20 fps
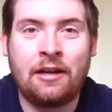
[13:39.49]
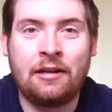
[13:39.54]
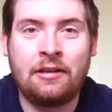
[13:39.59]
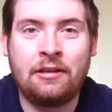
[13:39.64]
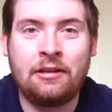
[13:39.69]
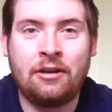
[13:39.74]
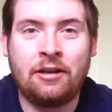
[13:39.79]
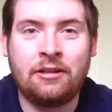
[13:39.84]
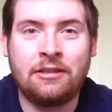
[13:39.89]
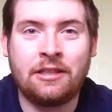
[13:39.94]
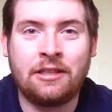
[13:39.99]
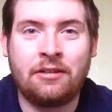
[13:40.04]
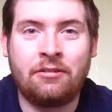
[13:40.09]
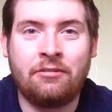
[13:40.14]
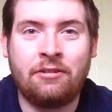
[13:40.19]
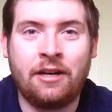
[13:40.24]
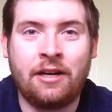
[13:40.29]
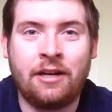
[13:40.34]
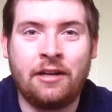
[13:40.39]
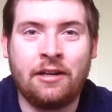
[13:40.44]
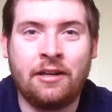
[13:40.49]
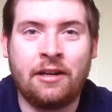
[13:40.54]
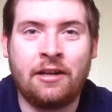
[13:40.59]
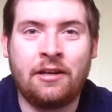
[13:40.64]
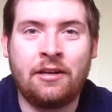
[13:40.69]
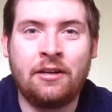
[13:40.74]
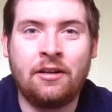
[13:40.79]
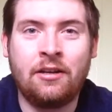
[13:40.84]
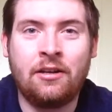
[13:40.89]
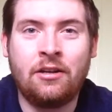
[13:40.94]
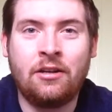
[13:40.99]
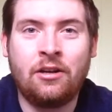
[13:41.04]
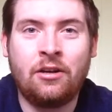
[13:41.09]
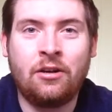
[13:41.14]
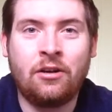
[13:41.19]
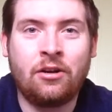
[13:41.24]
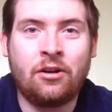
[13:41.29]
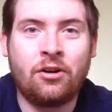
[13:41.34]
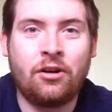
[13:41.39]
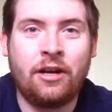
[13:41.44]
you know, outside the ring and like
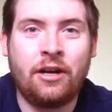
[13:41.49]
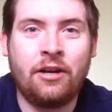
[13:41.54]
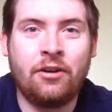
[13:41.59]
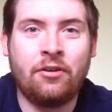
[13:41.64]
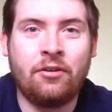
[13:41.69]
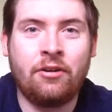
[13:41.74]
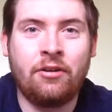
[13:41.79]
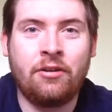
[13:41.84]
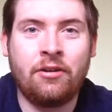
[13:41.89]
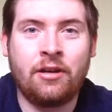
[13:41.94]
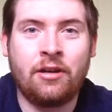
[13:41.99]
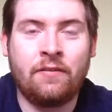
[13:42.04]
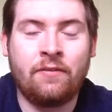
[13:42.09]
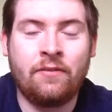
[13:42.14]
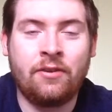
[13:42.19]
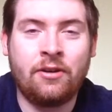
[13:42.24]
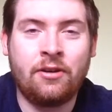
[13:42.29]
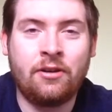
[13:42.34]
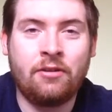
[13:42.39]
Kurt Angle and um,